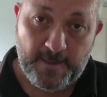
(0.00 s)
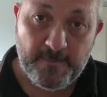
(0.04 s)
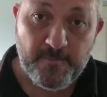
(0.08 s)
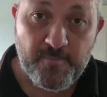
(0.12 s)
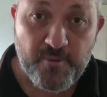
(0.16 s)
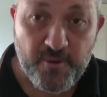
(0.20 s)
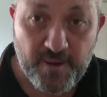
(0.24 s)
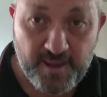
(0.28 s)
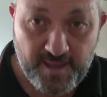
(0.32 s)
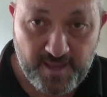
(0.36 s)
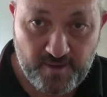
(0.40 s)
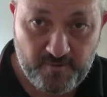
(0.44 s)

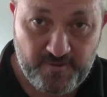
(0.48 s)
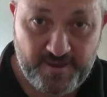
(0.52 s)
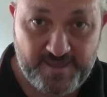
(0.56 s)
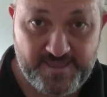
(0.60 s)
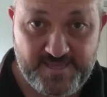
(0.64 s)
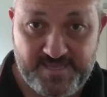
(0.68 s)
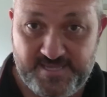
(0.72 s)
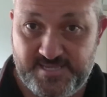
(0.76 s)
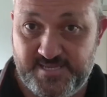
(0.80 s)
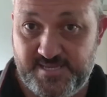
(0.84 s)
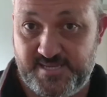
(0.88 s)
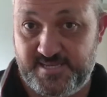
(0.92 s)
Pray away
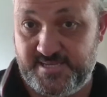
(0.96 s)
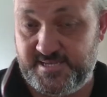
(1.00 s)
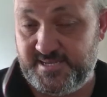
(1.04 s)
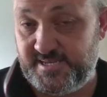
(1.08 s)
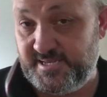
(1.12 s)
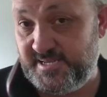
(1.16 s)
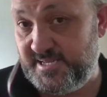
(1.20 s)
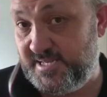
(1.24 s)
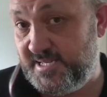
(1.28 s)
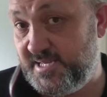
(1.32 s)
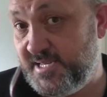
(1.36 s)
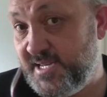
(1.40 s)
their sins
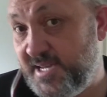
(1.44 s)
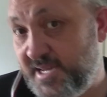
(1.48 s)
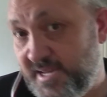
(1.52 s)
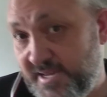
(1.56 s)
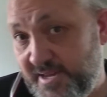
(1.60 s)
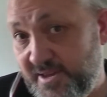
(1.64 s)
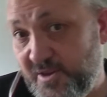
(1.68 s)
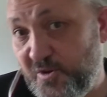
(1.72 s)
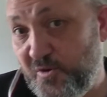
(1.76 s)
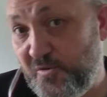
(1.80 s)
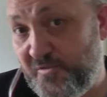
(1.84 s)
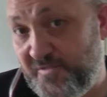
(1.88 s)
and
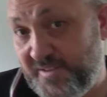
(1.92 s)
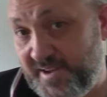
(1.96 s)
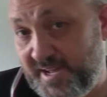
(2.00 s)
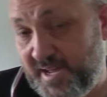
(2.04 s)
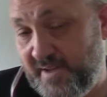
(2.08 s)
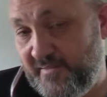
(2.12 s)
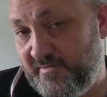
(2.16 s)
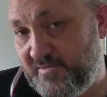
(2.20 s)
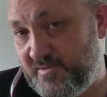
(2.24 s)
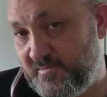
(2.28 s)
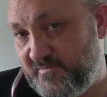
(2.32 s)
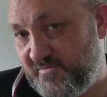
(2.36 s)
he'll
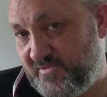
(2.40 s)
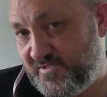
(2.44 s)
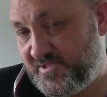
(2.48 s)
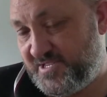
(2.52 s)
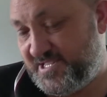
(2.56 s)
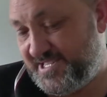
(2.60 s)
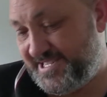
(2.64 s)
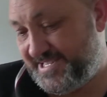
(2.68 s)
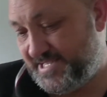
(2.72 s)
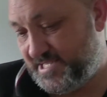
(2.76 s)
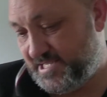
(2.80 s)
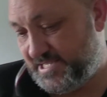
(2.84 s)
forgive them for
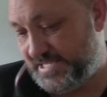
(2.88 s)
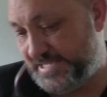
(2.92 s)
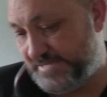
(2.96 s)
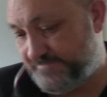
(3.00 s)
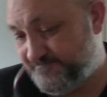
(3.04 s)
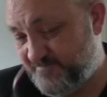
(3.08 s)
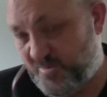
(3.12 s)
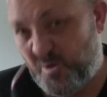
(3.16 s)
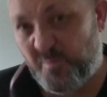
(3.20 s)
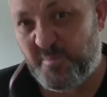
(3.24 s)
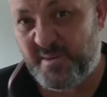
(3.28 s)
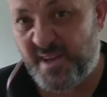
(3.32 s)

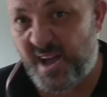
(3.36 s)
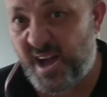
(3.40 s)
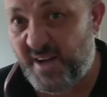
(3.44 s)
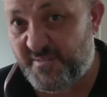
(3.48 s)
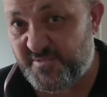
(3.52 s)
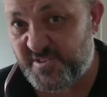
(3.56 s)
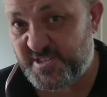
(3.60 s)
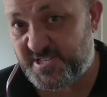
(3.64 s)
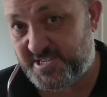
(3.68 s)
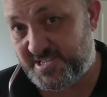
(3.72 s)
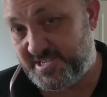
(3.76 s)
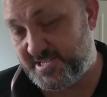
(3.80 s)
Jesus, on
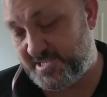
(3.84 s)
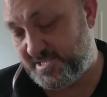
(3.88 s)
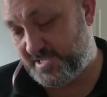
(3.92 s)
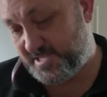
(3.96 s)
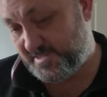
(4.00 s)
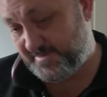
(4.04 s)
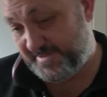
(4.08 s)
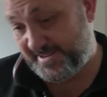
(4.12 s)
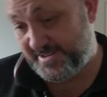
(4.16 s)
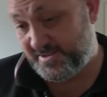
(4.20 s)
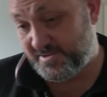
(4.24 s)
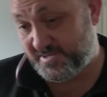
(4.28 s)
behalf of
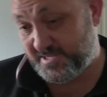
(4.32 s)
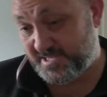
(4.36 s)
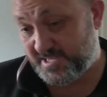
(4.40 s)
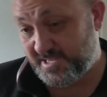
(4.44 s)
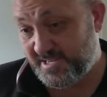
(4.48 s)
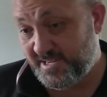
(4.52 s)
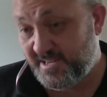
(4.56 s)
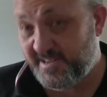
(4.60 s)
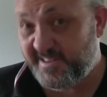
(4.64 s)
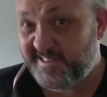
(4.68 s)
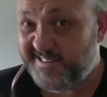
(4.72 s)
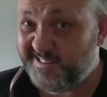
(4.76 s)
Jesus,
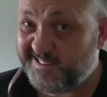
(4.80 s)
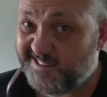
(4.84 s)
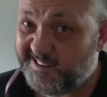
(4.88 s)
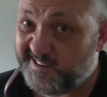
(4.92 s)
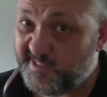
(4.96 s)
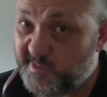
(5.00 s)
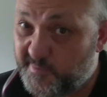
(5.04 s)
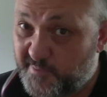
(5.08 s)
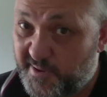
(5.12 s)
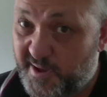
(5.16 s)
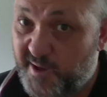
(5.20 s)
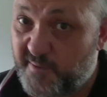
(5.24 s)
because, you
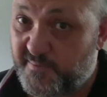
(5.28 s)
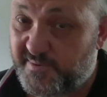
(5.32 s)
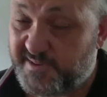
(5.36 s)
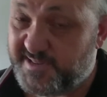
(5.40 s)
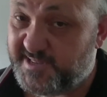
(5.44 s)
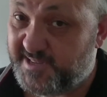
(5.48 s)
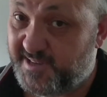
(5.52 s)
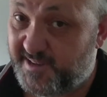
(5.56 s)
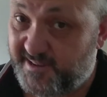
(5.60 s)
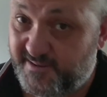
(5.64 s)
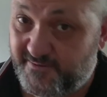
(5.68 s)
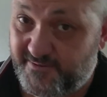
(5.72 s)
know, the Pope
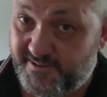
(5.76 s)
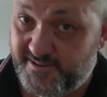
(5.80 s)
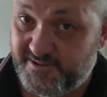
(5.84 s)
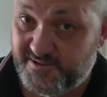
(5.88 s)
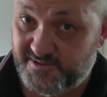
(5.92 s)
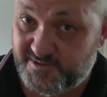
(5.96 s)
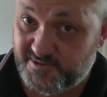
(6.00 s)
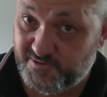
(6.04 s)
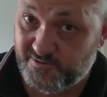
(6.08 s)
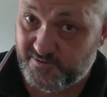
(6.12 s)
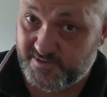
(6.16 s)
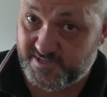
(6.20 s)
is the only one
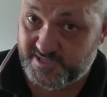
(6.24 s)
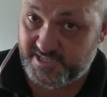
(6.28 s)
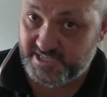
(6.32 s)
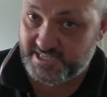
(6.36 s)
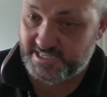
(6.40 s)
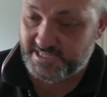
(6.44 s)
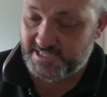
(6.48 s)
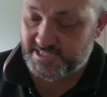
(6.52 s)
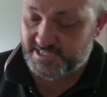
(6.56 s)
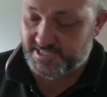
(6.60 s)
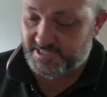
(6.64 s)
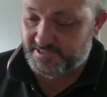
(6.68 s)
who talks to
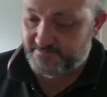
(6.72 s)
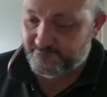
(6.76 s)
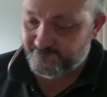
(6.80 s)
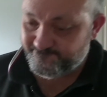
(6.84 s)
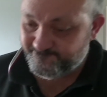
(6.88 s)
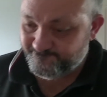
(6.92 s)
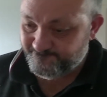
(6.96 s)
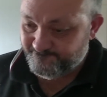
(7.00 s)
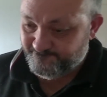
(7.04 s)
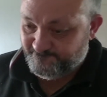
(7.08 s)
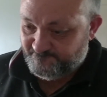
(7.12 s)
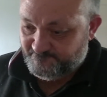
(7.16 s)
Jesus,
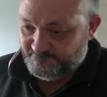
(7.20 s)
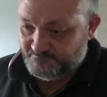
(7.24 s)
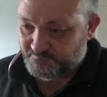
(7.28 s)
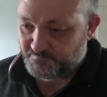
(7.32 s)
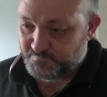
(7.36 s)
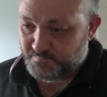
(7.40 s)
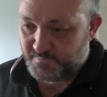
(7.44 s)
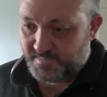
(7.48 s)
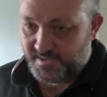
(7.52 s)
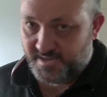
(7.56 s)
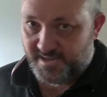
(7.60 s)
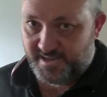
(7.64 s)

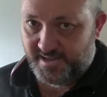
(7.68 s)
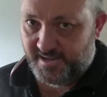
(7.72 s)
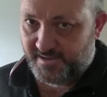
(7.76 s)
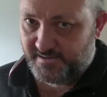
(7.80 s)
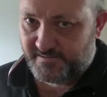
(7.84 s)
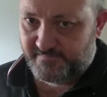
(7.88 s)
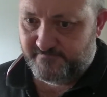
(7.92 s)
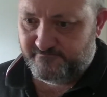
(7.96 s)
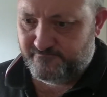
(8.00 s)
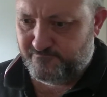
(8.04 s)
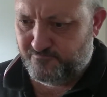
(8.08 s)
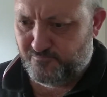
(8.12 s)

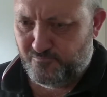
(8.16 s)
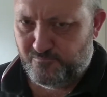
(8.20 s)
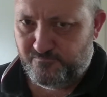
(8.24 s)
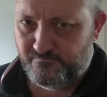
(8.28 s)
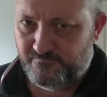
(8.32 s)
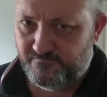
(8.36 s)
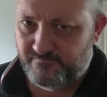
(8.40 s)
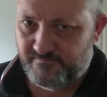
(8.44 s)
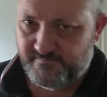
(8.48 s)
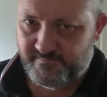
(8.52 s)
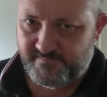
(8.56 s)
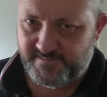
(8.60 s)
and
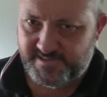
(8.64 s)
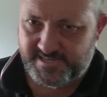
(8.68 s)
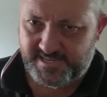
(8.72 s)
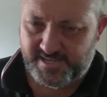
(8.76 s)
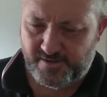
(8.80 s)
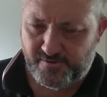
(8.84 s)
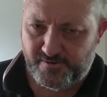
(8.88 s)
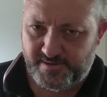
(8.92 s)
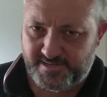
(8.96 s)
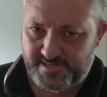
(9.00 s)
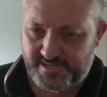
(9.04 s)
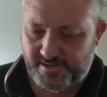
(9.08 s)
et
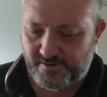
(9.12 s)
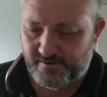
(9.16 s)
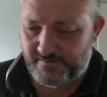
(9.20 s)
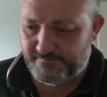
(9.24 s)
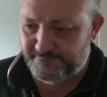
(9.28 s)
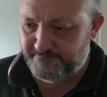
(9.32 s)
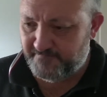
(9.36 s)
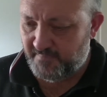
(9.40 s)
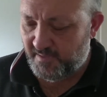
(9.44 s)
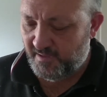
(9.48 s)
cetera et cetera.